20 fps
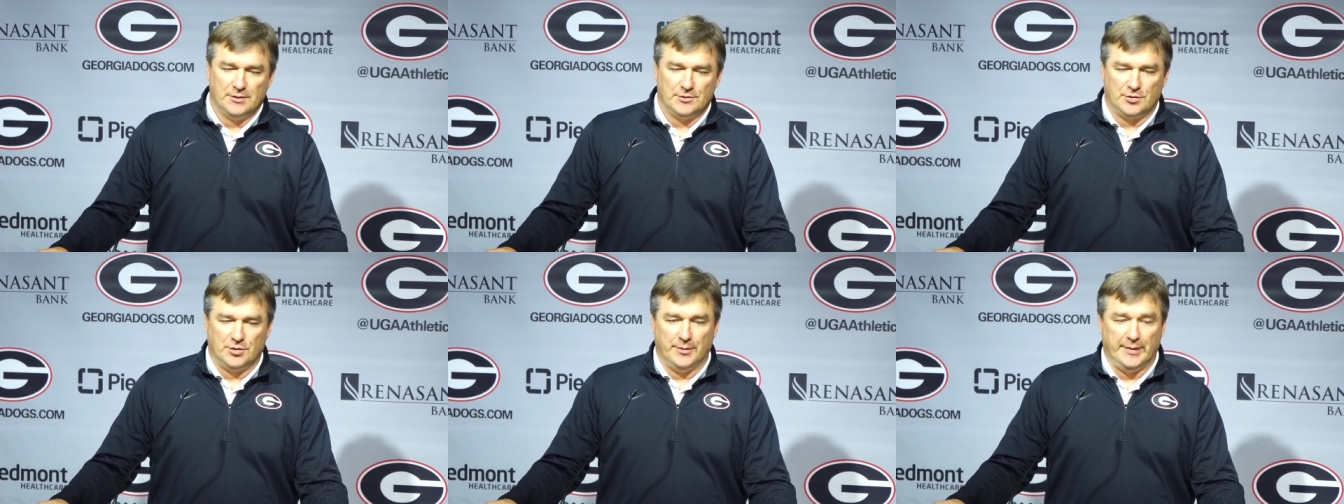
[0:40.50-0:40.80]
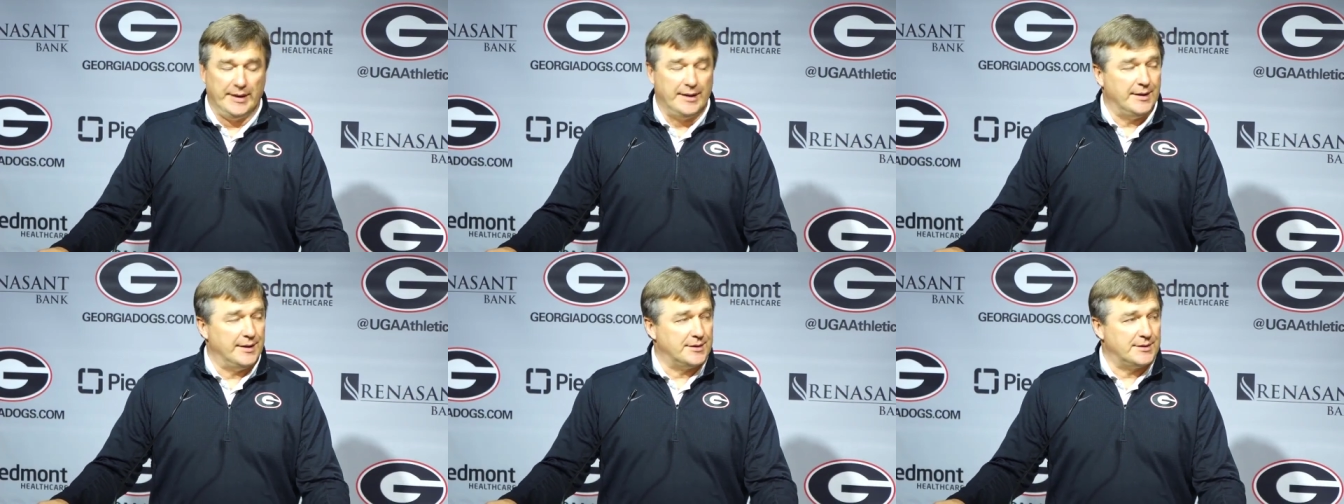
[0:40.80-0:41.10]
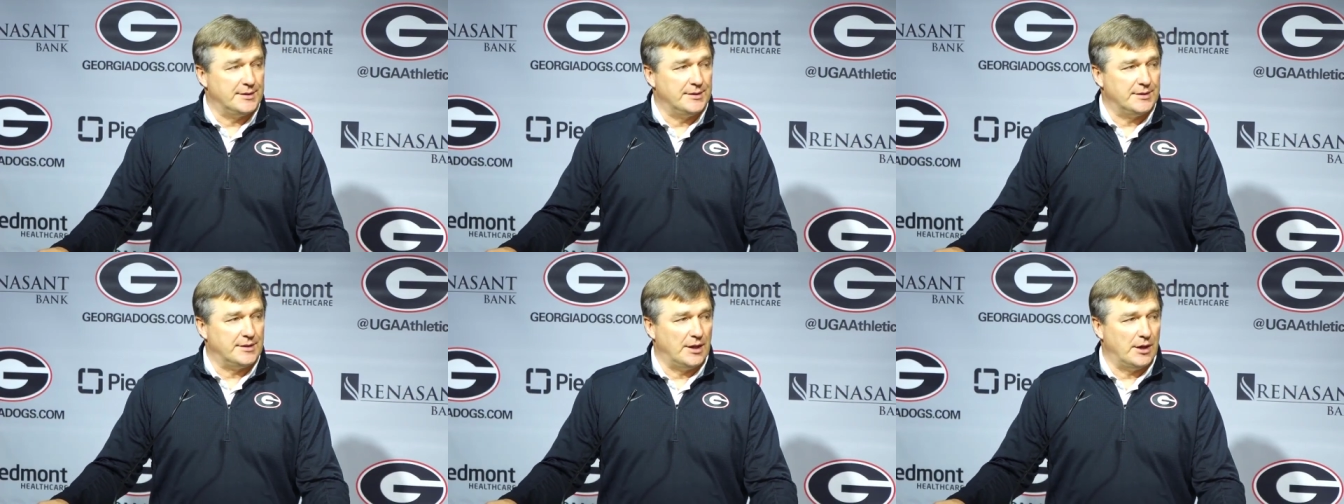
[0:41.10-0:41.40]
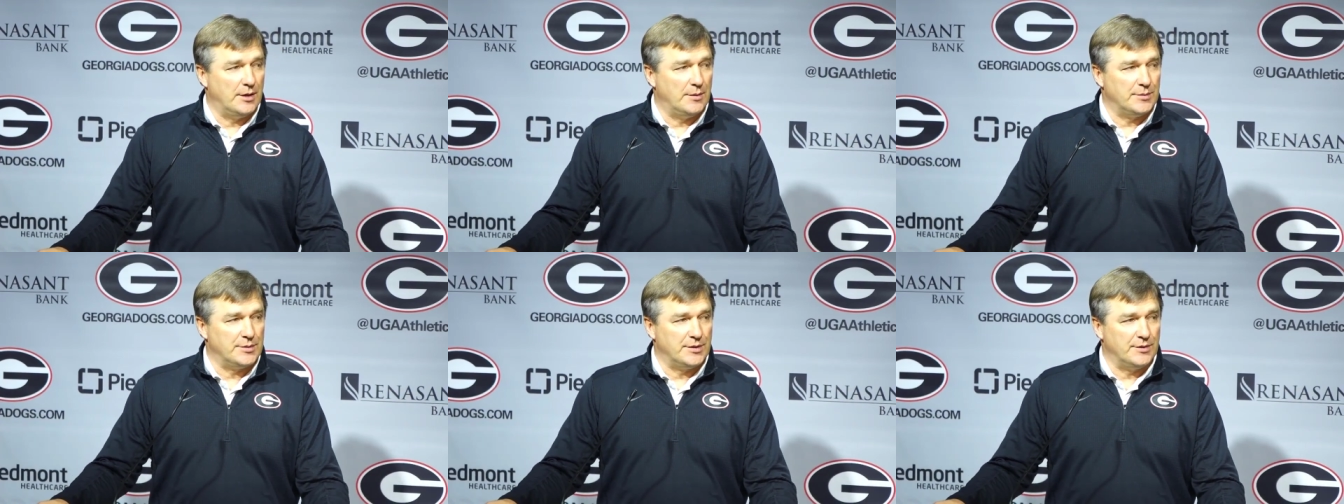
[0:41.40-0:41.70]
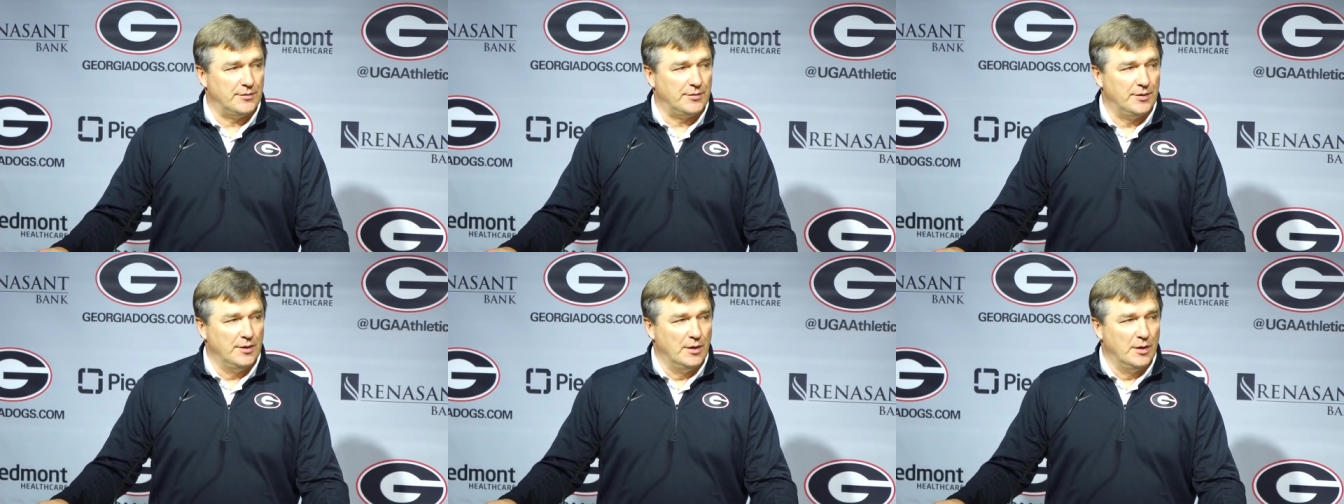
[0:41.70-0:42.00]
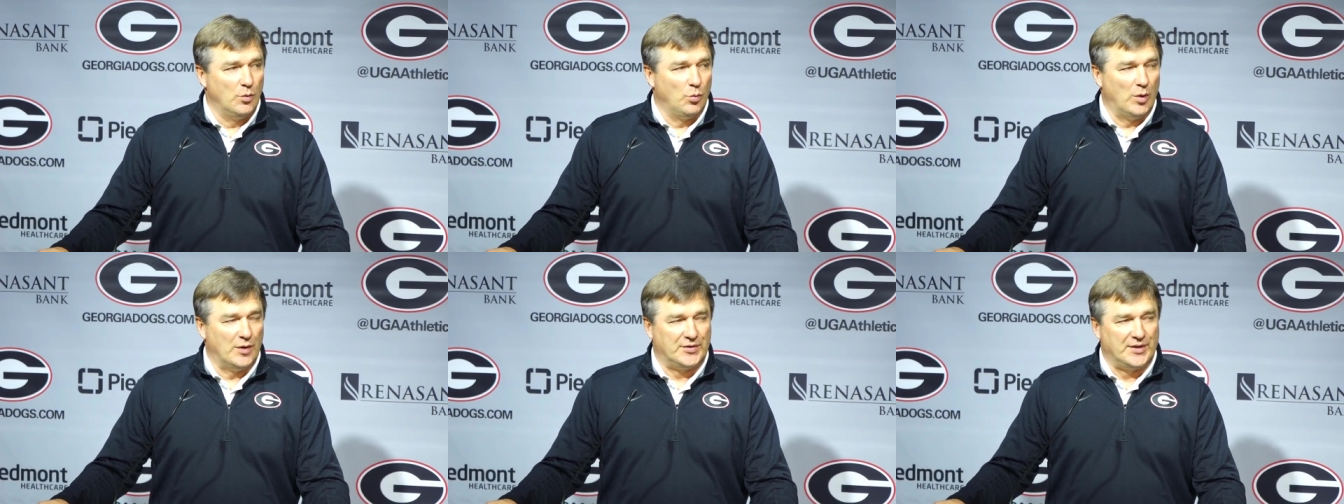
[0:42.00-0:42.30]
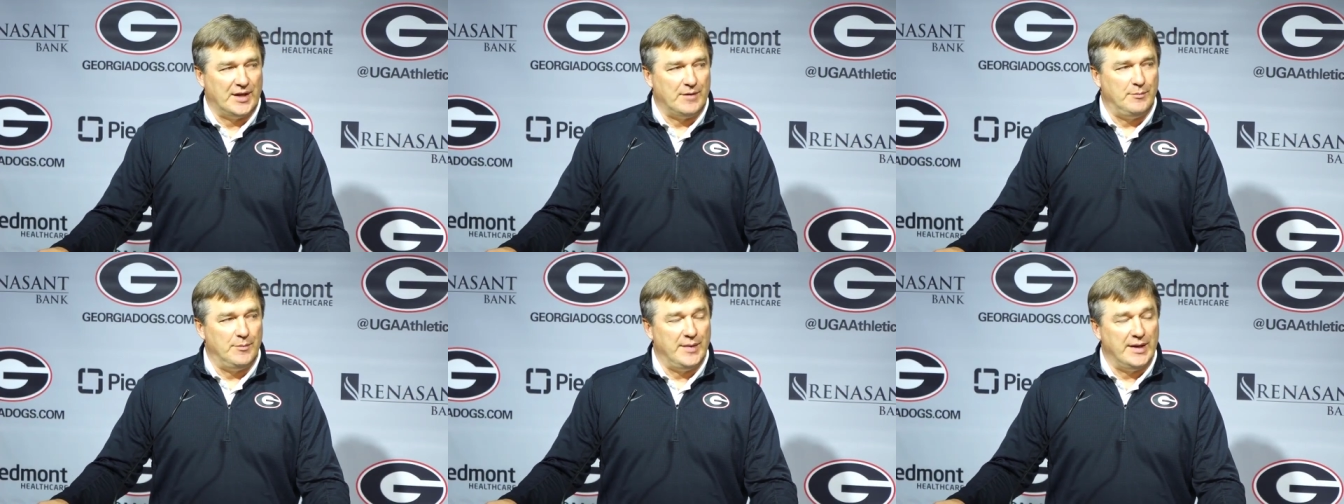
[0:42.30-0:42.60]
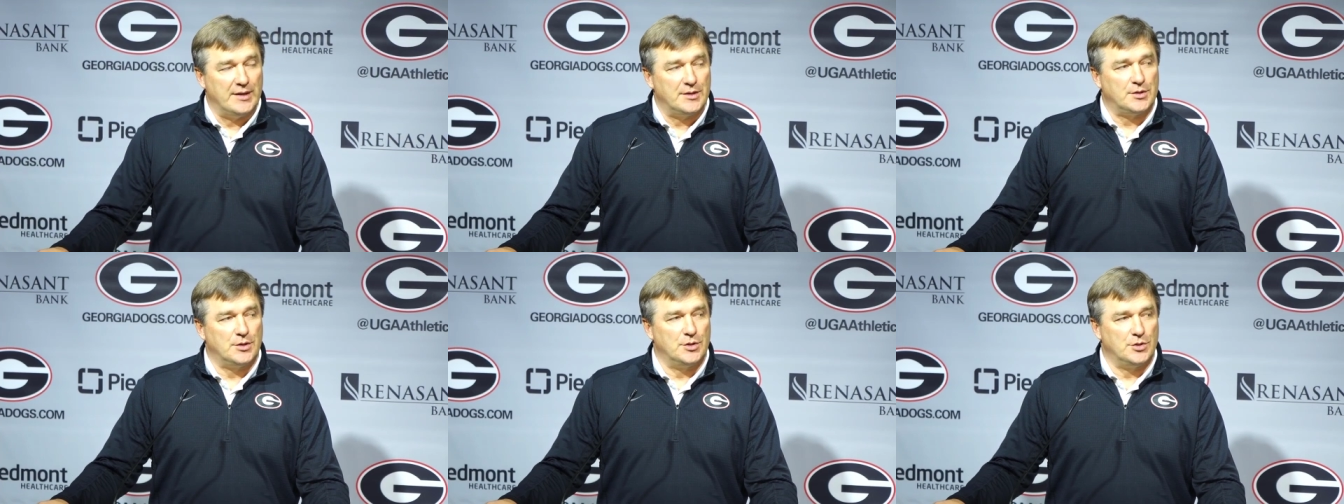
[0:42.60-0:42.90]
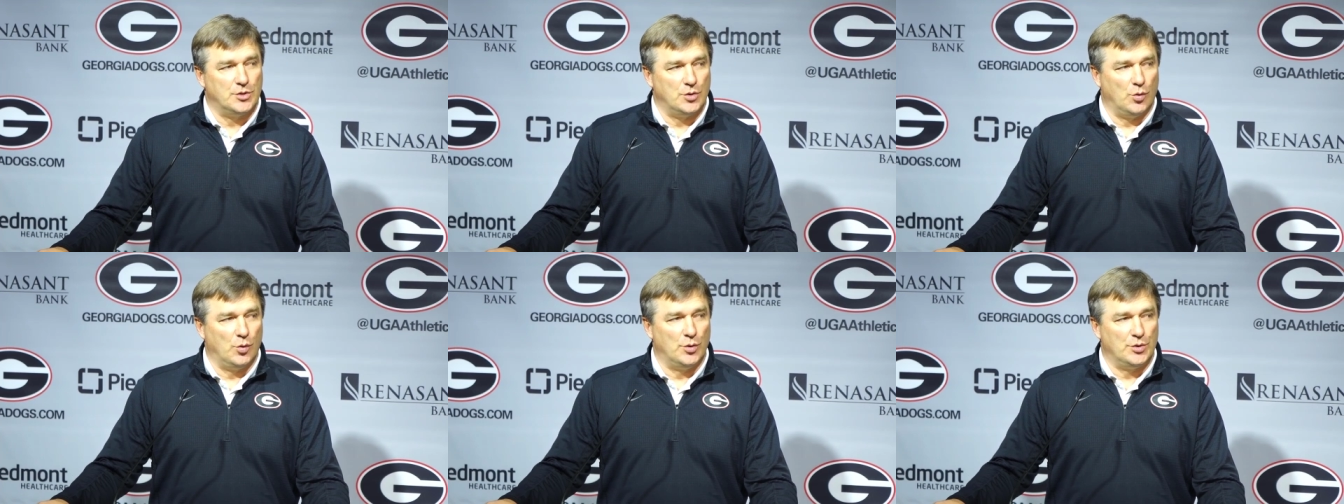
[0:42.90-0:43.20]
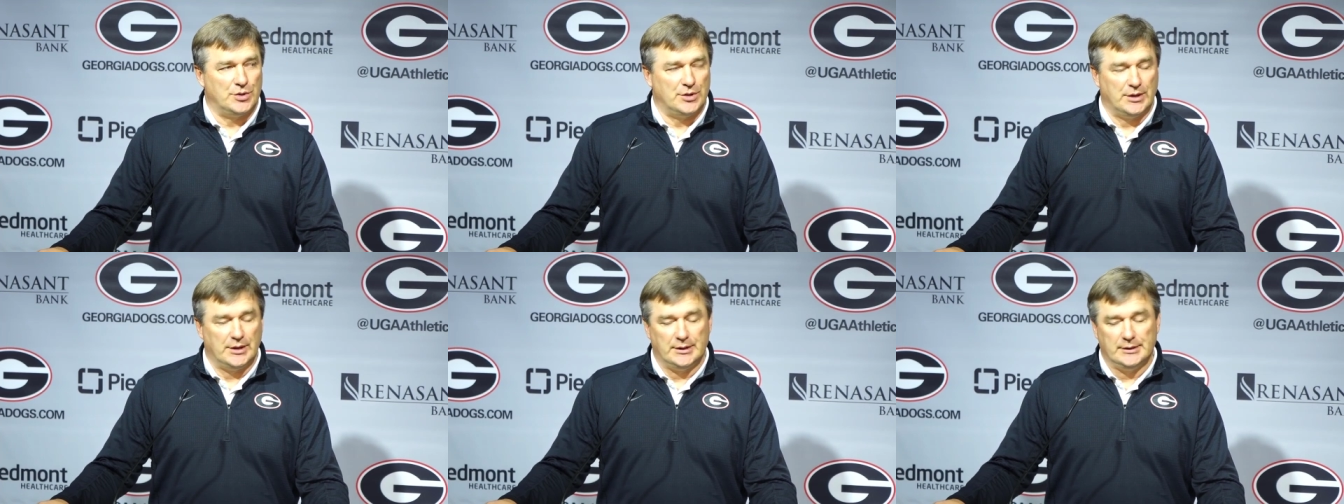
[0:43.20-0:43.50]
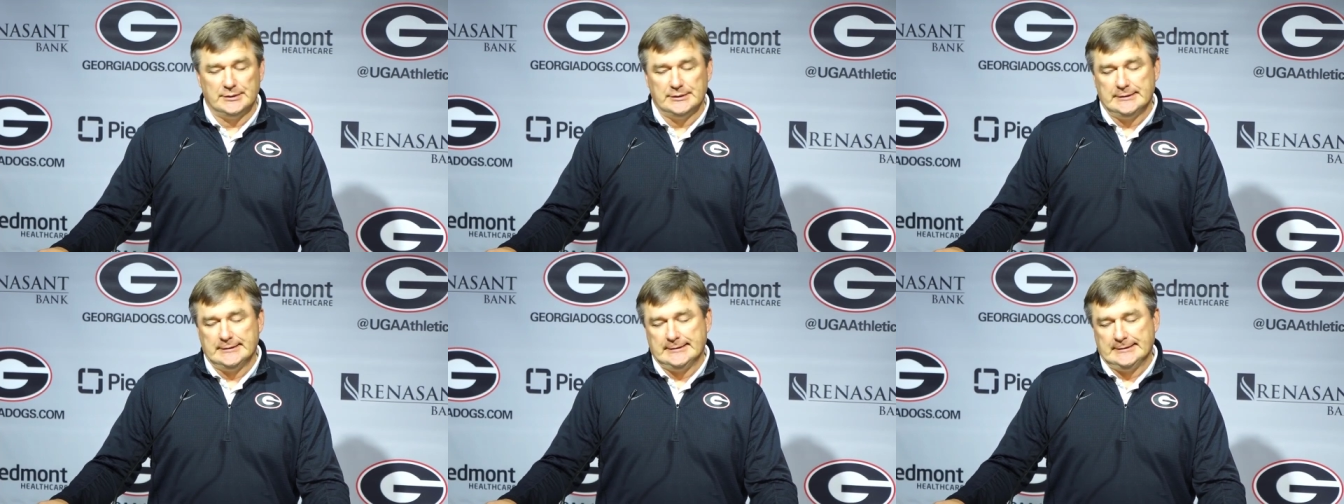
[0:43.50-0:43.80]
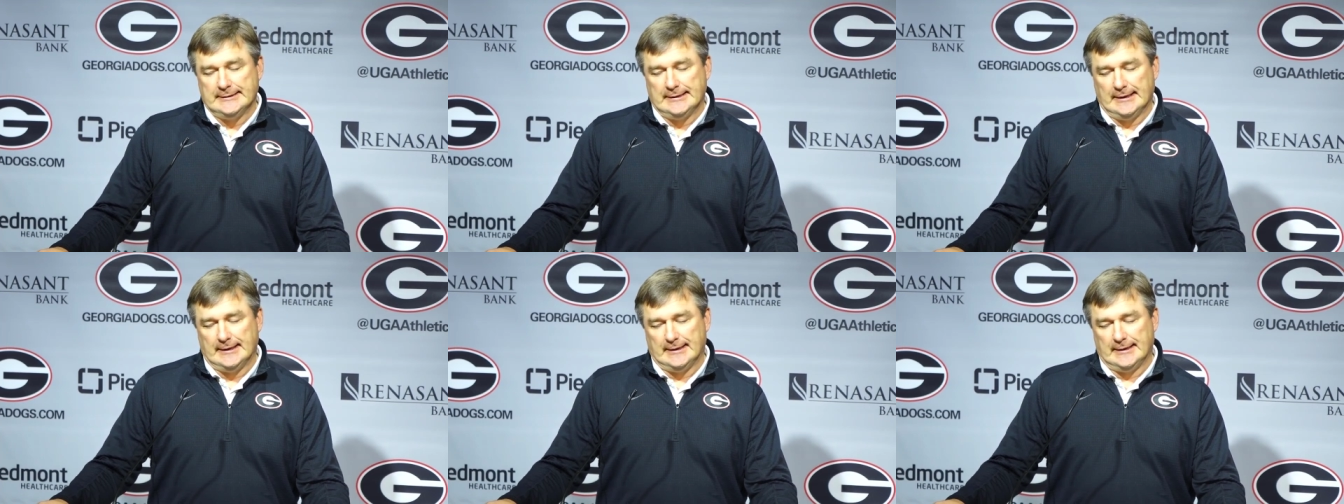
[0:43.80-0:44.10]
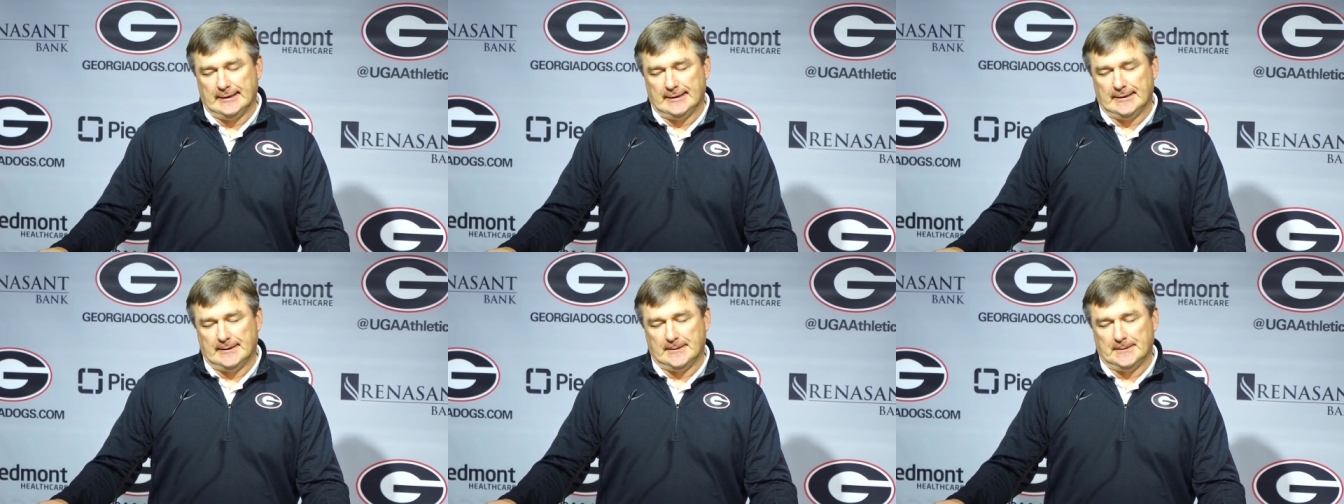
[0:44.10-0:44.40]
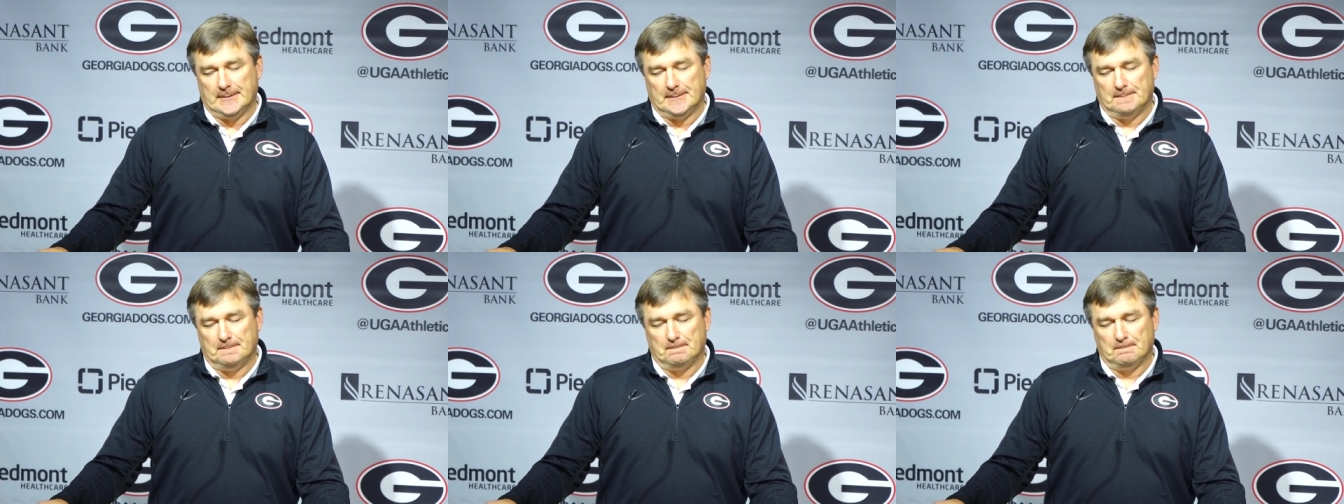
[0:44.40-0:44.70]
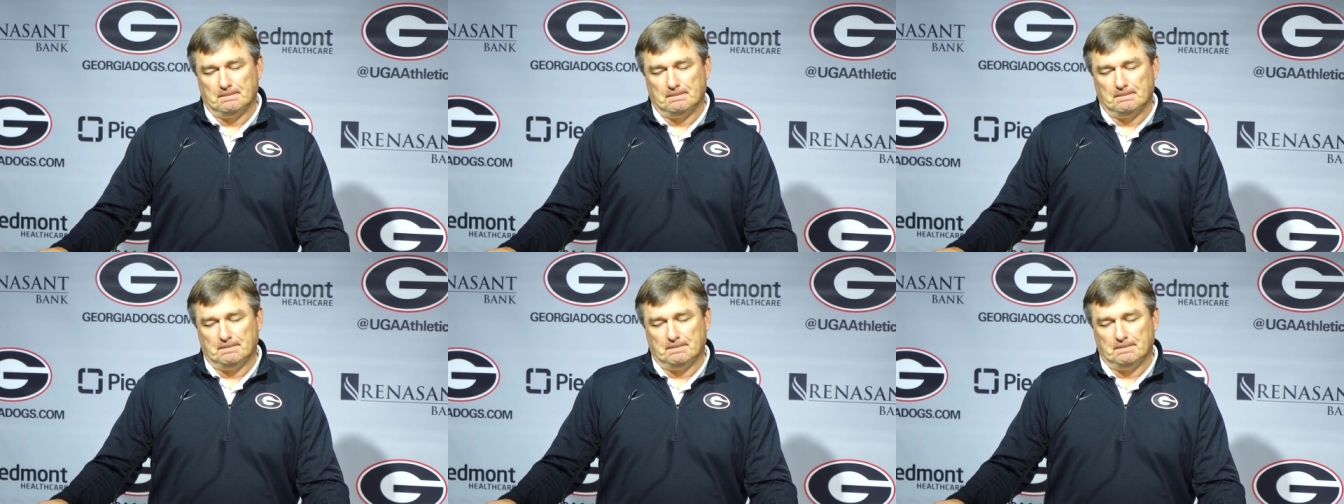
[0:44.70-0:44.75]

tremendous in terms of what they've meant to Georgia, uh,